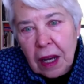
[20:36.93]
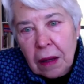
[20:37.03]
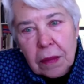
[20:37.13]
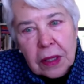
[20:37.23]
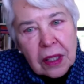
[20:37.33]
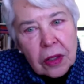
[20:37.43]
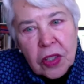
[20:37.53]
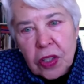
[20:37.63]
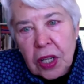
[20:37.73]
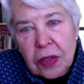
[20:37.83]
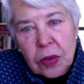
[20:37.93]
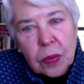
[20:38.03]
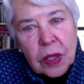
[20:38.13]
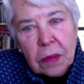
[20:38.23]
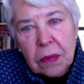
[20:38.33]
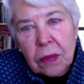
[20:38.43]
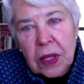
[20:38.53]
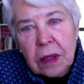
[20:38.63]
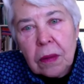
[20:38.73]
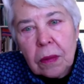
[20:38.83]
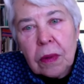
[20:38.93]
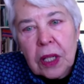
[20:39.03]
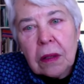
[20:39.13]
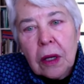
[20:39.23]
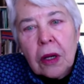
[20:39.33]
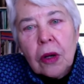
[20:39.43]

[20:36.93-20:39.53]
I mean, it's just, we, we, we,